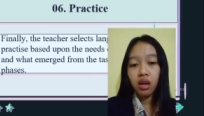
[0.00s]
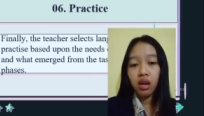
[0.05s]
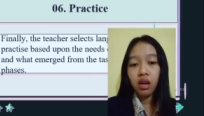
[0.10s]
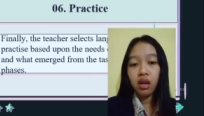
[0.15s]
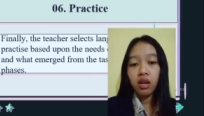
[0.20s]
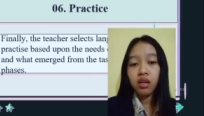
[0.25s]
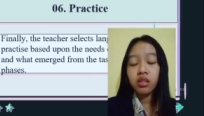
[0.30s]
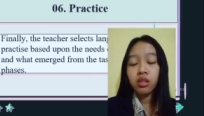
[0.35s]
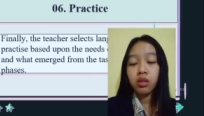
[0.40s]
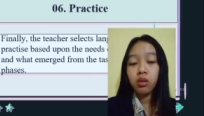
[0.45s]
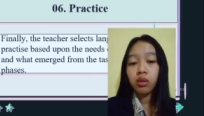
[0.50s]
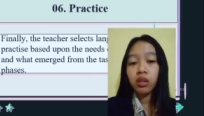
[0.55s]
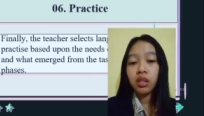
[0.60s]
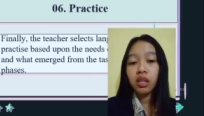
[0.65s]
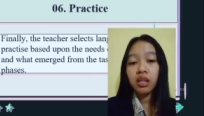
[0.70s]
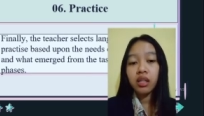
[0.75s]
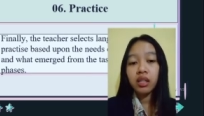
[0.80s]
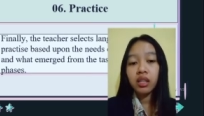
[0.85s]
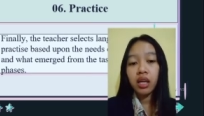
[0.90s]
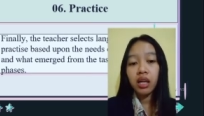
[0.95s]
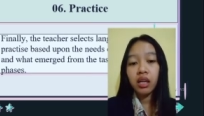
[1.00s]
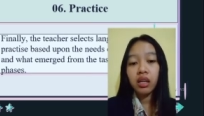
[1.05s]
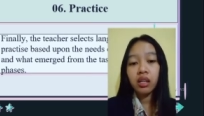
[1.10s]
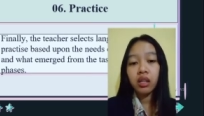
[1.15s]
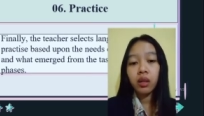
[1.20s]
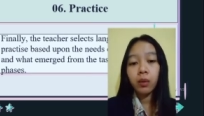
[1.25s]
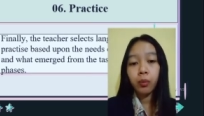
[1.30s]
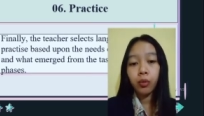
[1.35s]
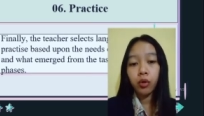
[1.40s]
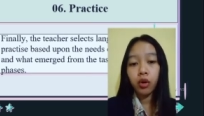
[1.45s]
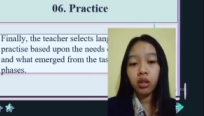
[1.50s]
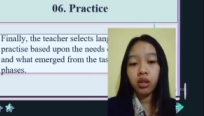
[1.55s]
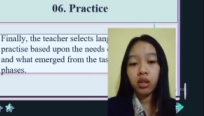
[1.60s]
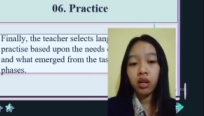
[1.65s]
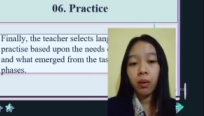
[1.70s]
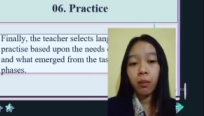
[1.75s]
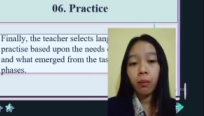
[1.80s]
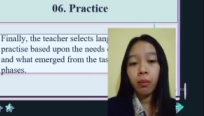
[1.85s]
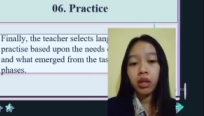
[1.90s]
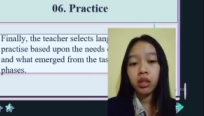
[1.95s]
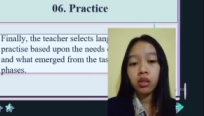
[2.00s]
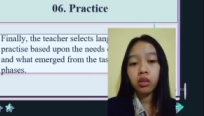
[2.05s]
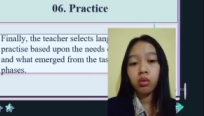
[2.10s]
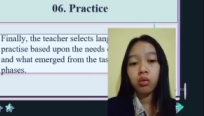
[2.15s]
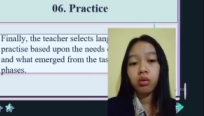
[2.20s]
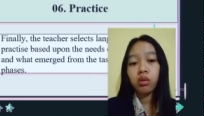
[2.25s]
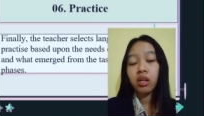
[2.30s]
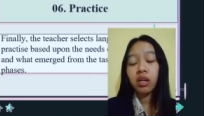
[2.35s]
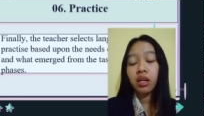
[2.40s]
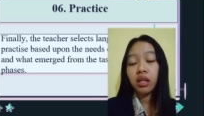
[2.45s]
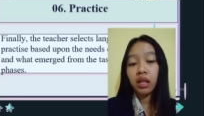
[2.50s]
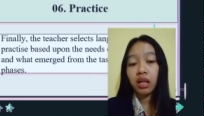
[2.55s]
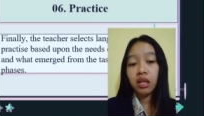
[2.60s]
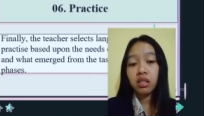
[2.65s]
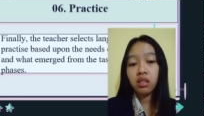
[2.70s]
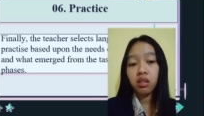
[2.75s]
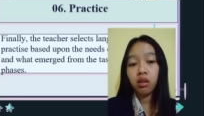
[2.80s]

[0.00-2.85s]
Students then report back to the class